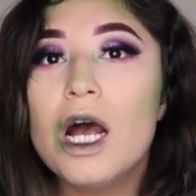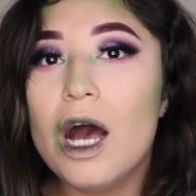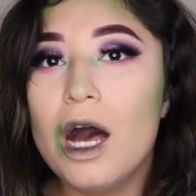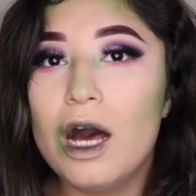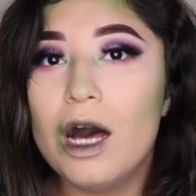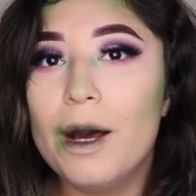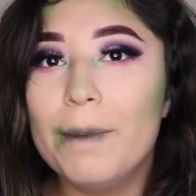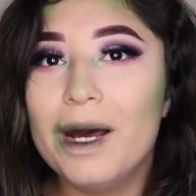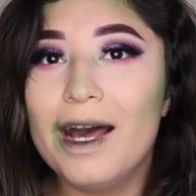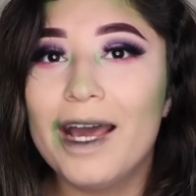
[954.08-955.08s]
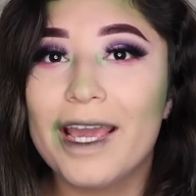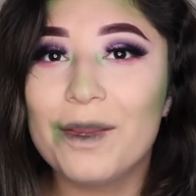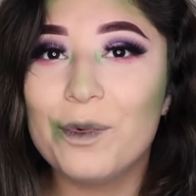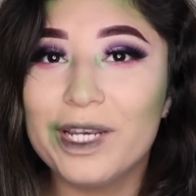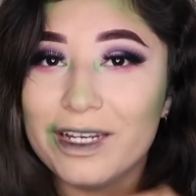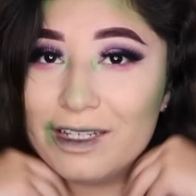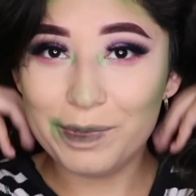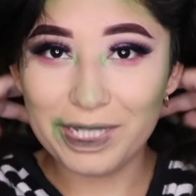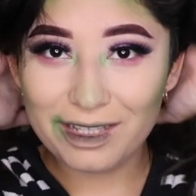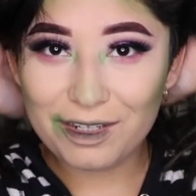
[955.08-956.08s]
I wanted to
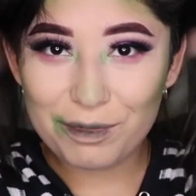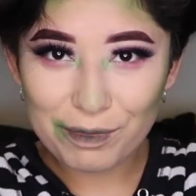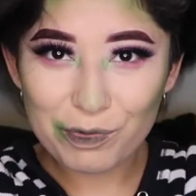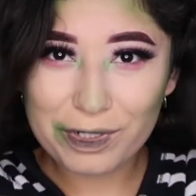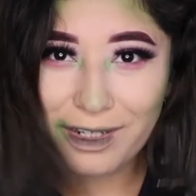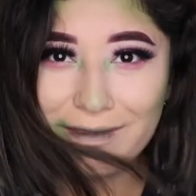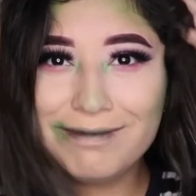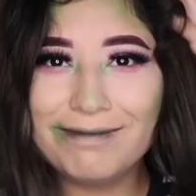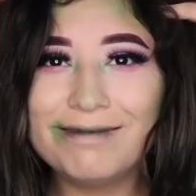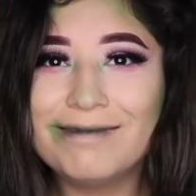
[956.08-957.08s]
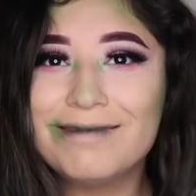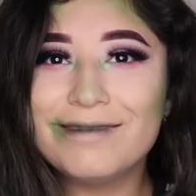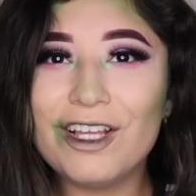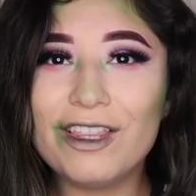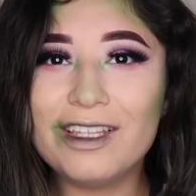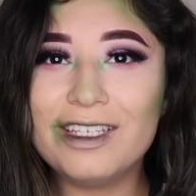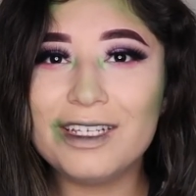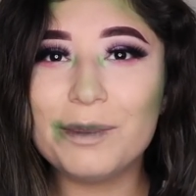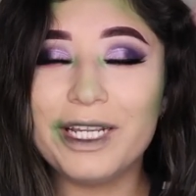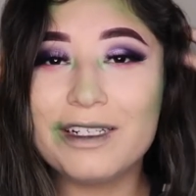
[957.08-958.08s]
be a little bit more
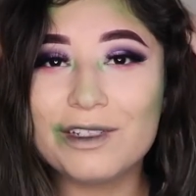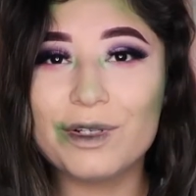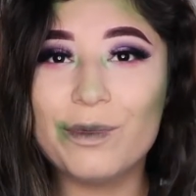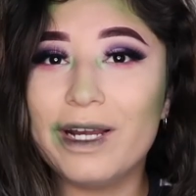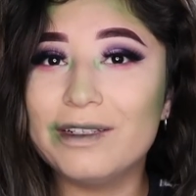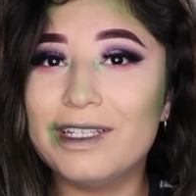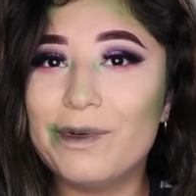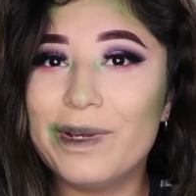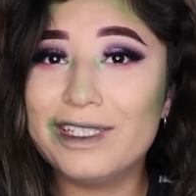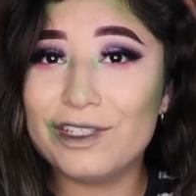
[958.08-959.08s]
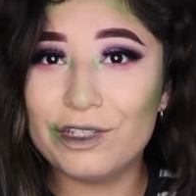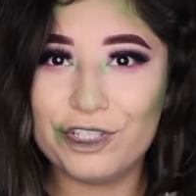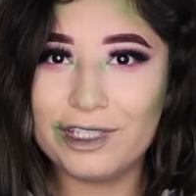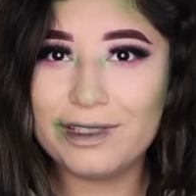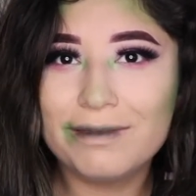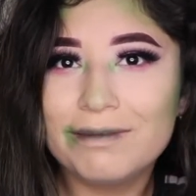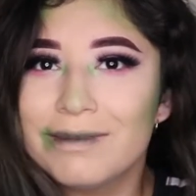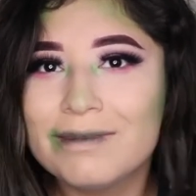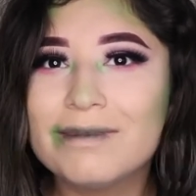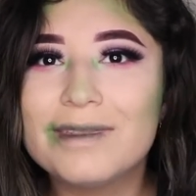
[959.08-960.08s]
authentic. My hair's already wild anyway, so I just
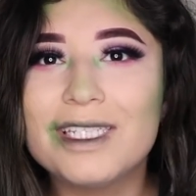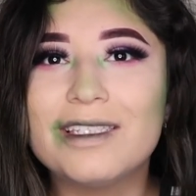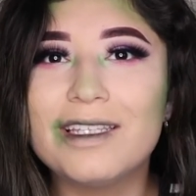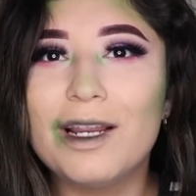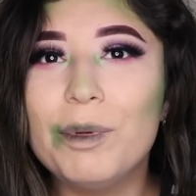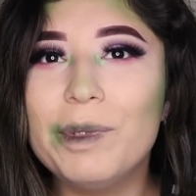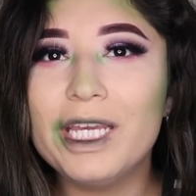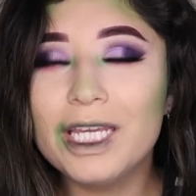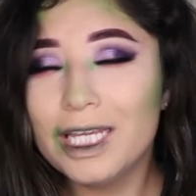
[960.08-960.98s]
teased it up a bit.